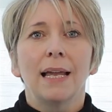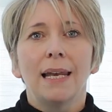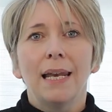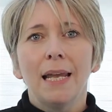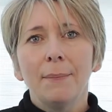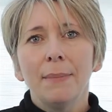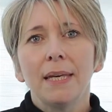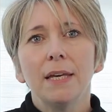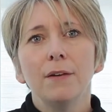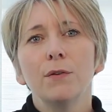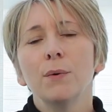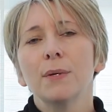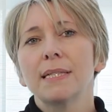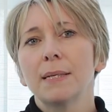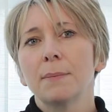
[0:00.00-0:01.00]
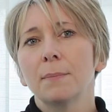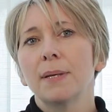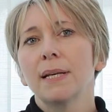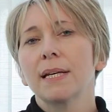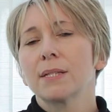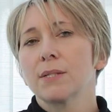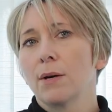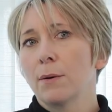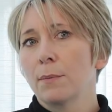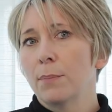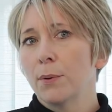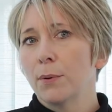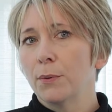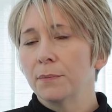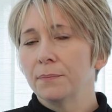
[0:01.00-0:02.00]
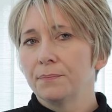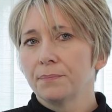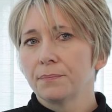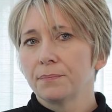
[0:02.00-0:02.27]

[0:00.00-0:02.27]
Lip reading: Let me give you a simple example.